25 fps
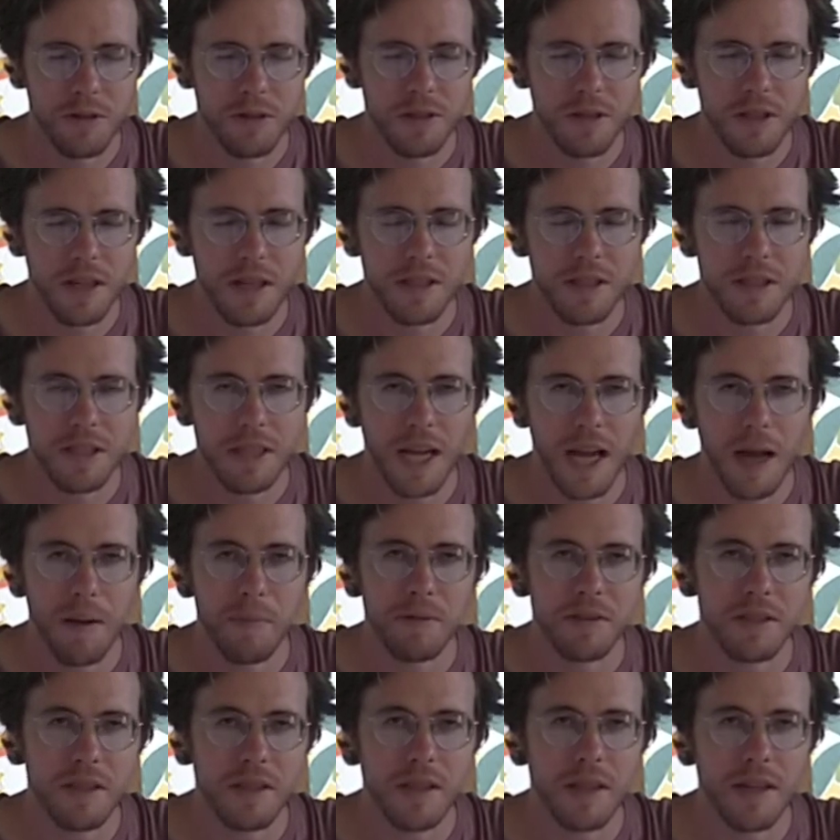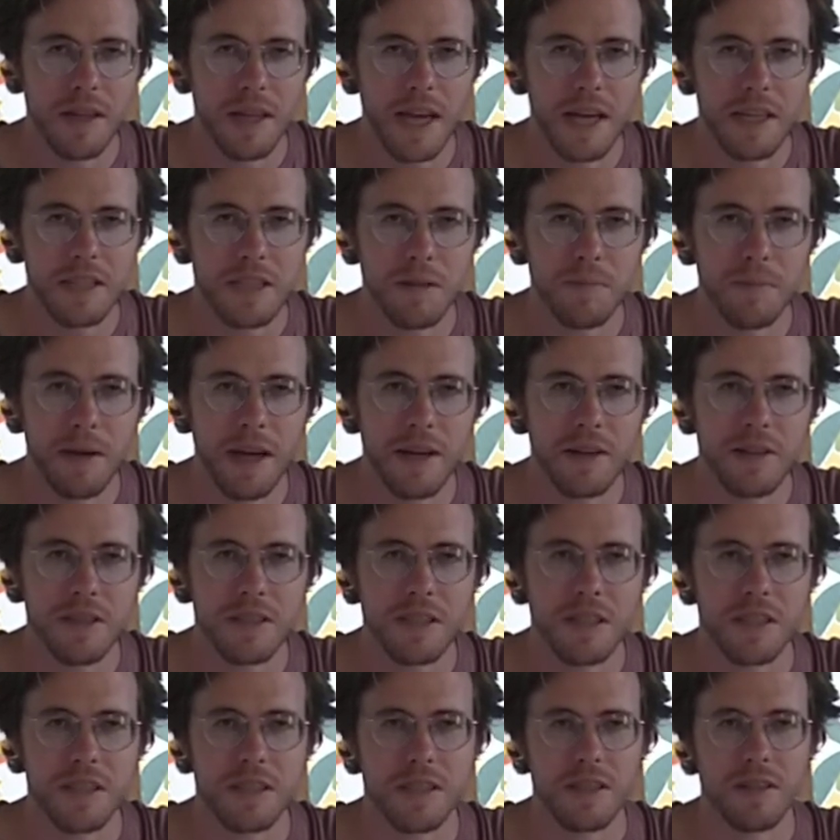likely to happen to lead acid
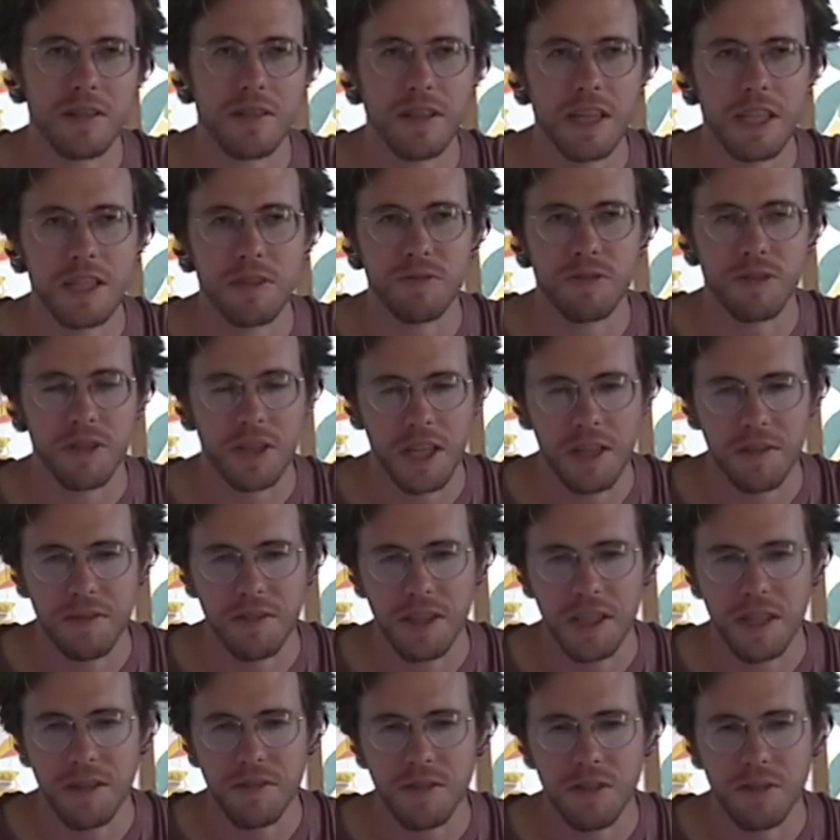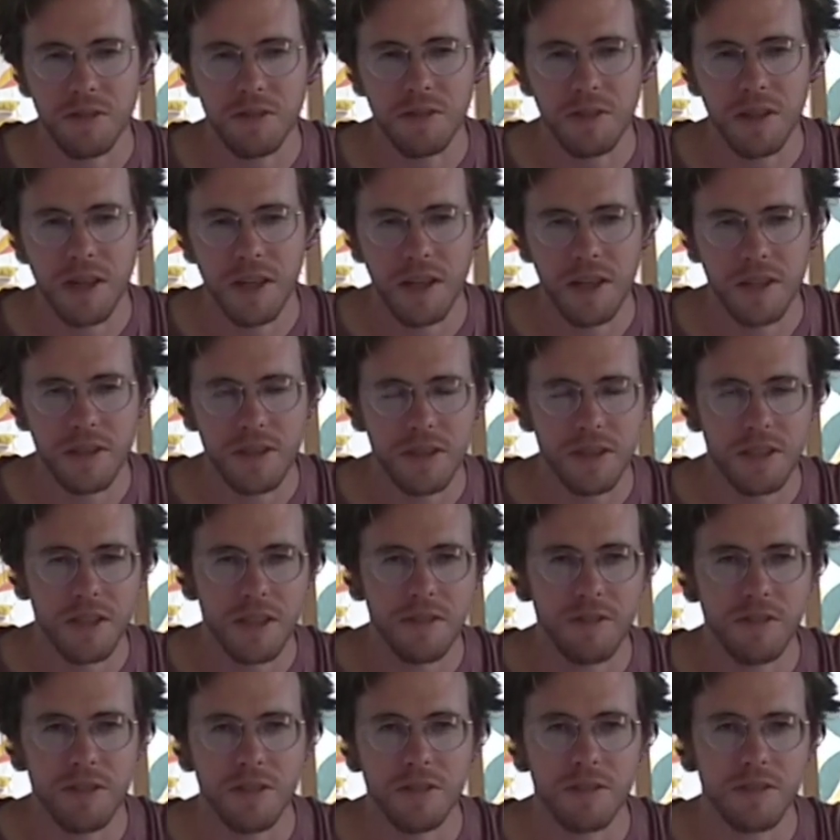batteries because they're less forgiving if you
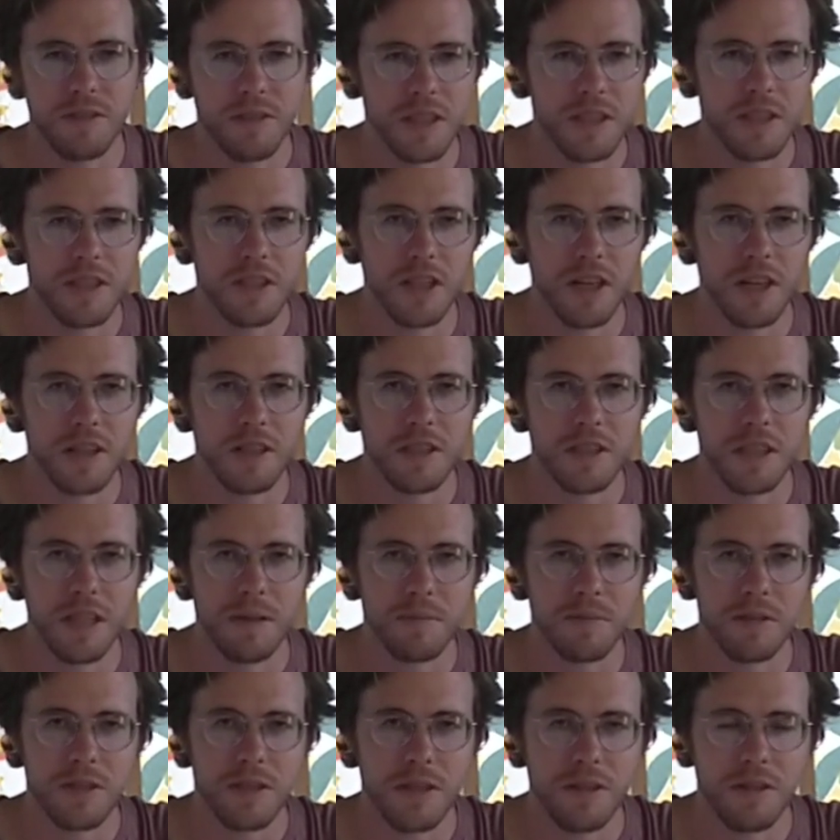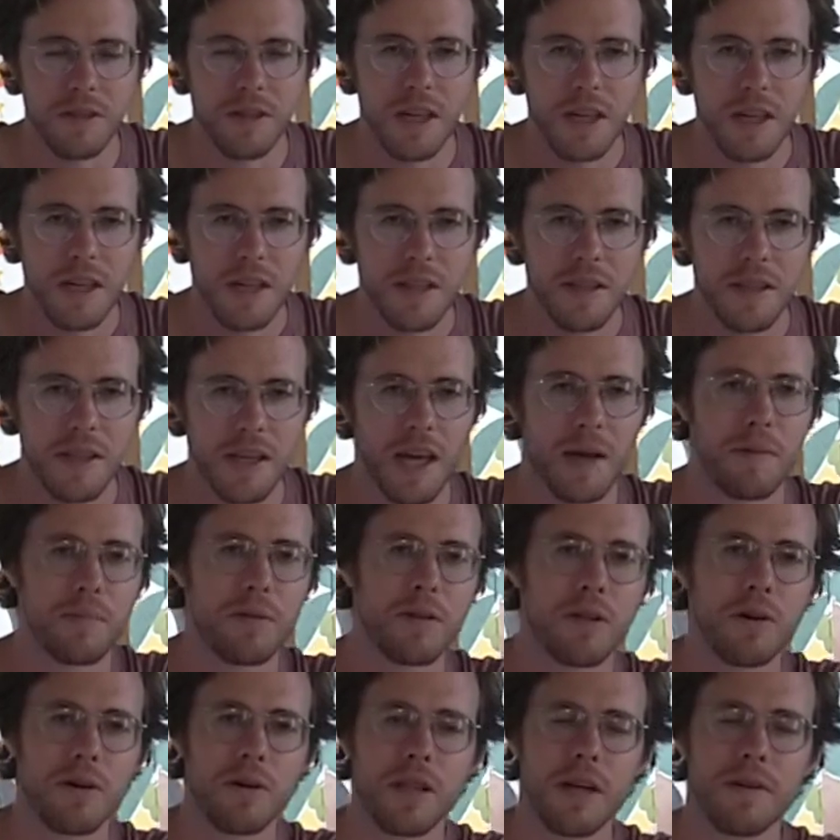discharge them. So they get
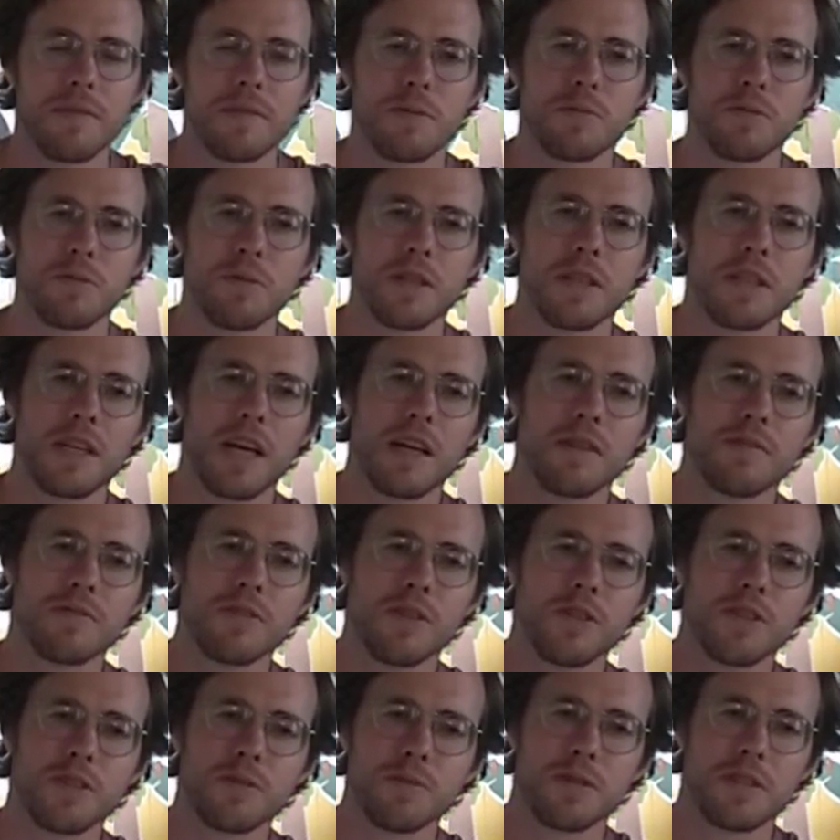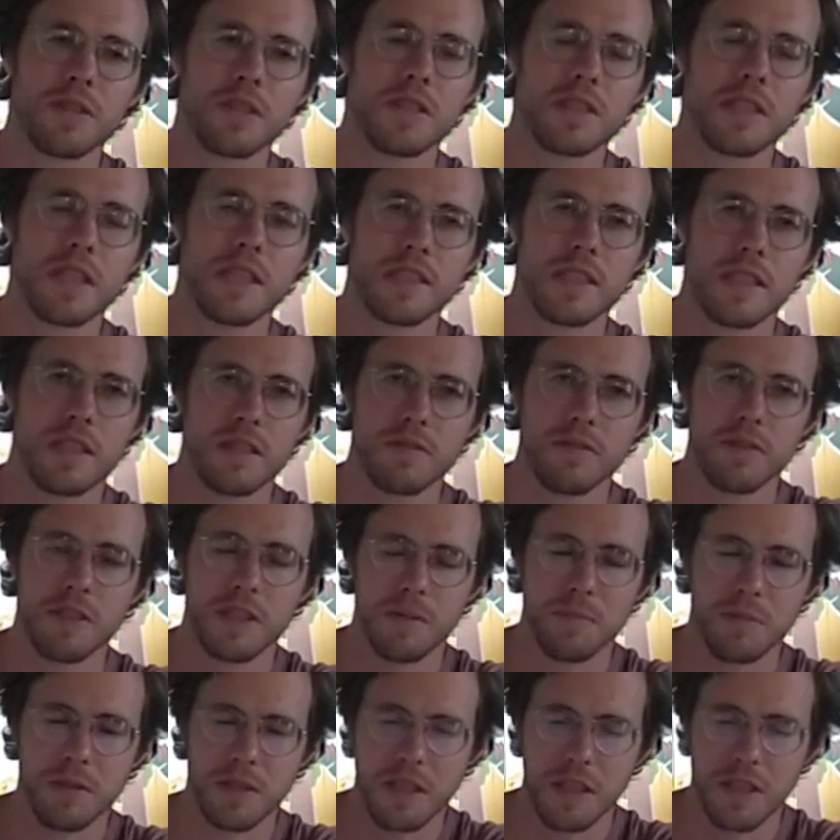below 11.9 volts, which is less than a
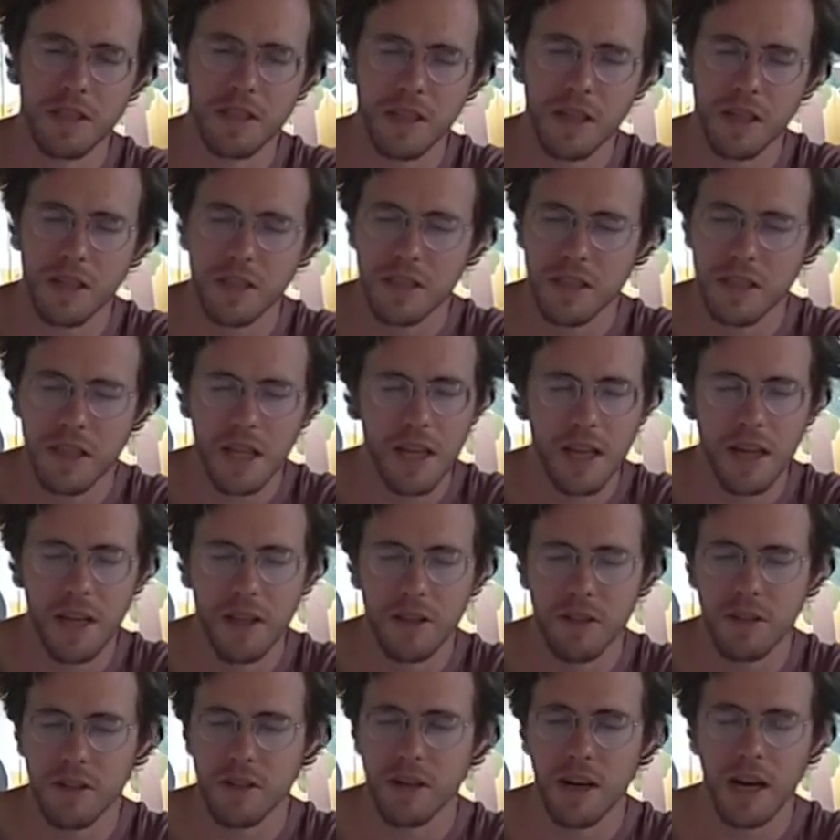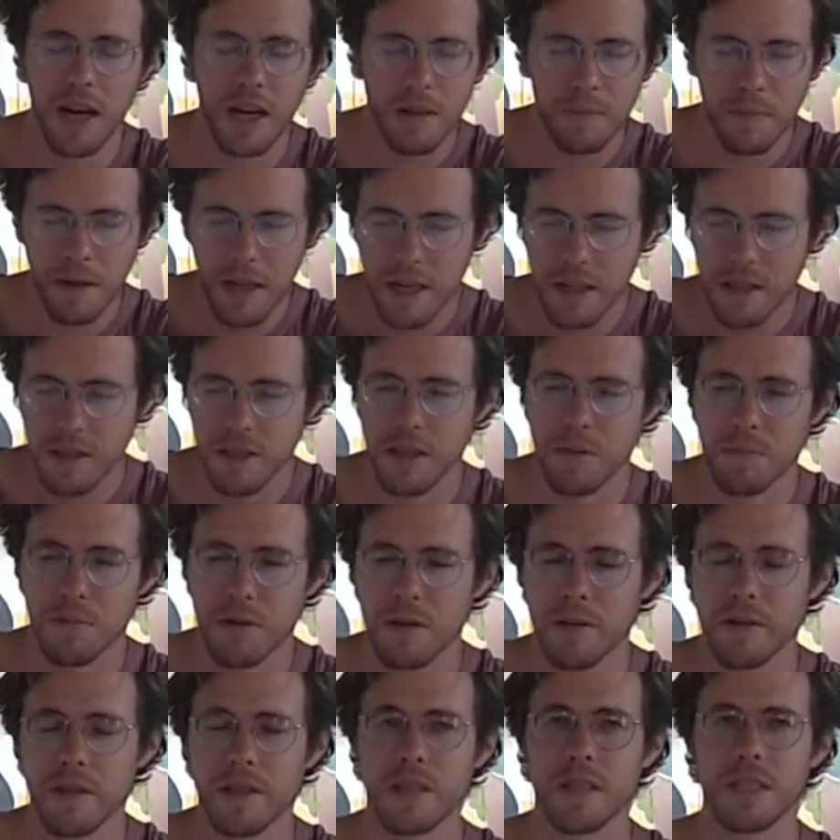50% charge state, and they're automatically
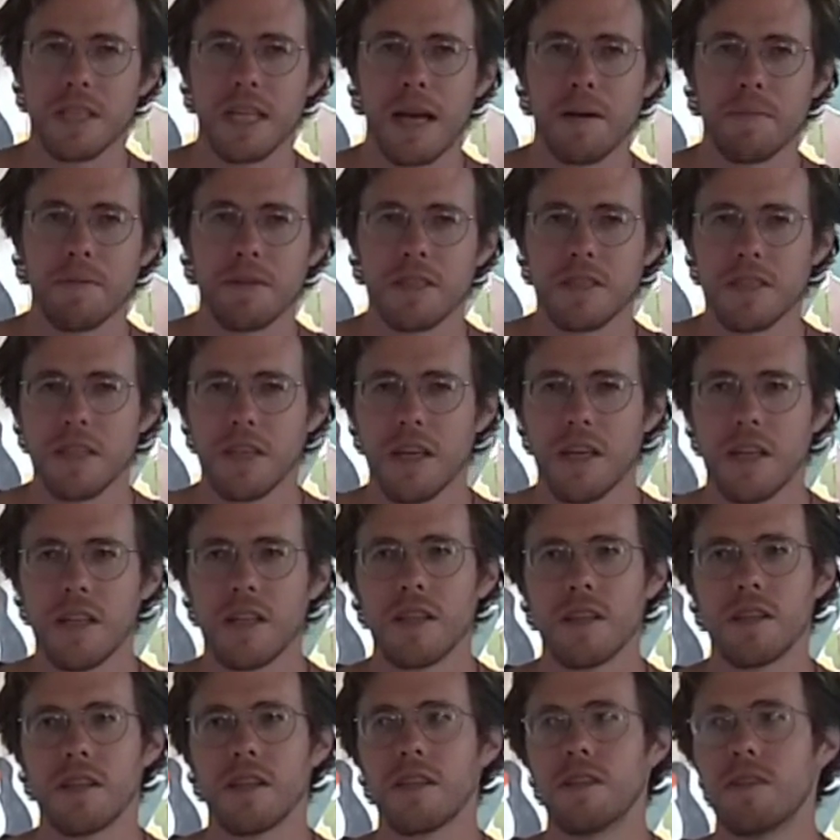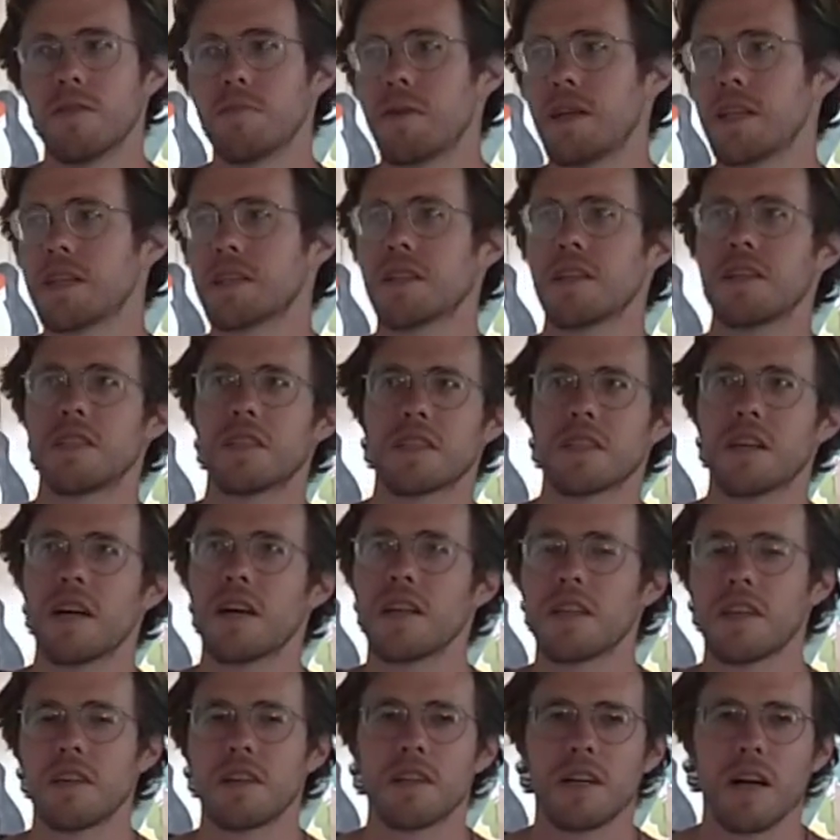permanently damaged. You basically just
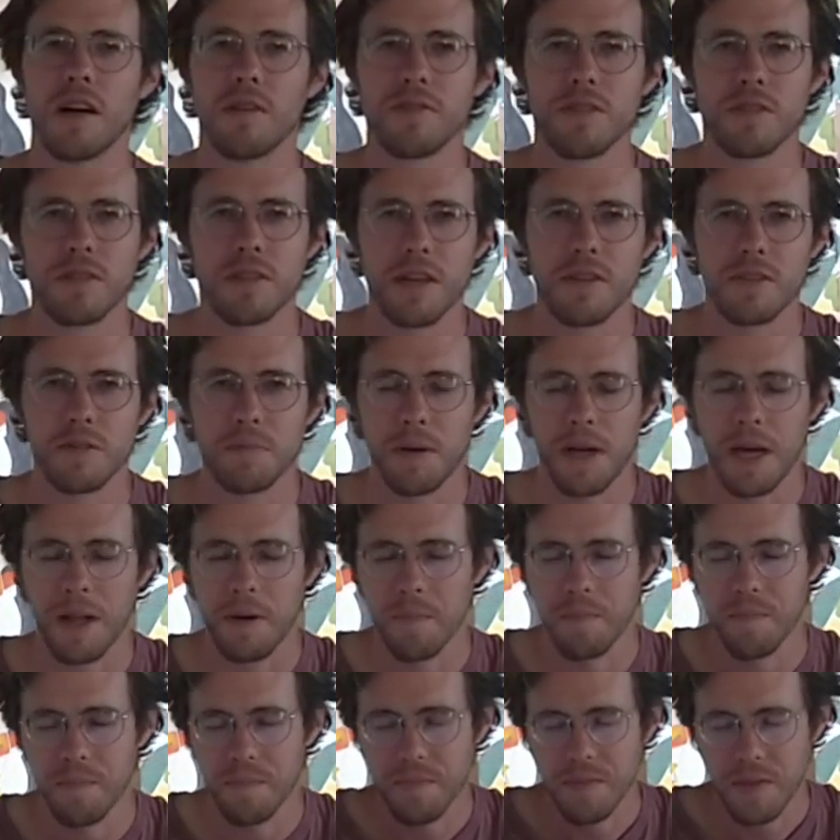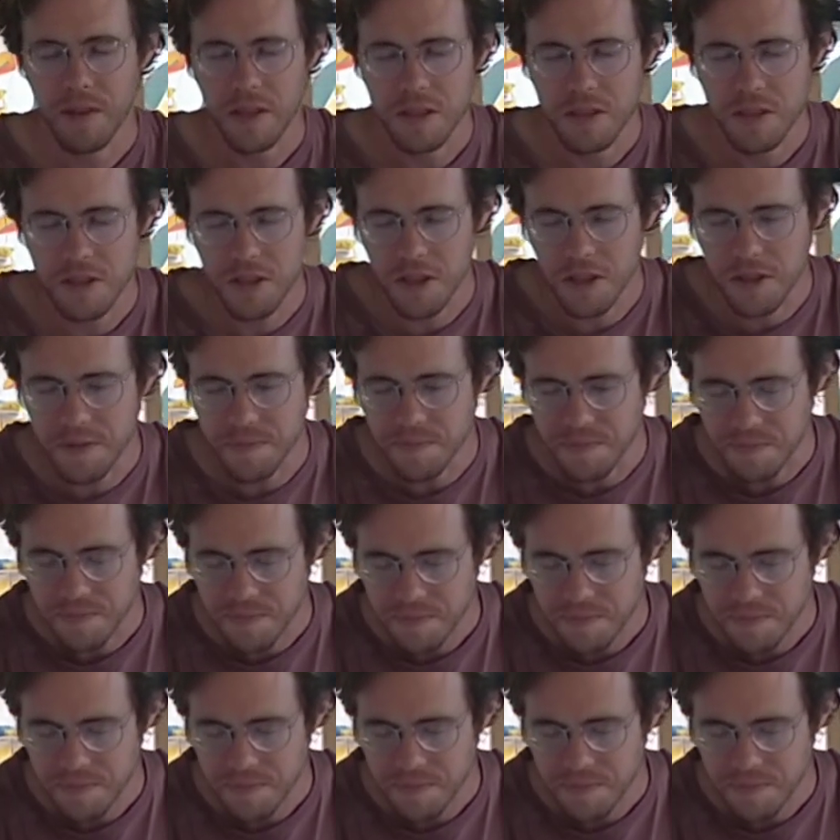cut a year off their lifespan. So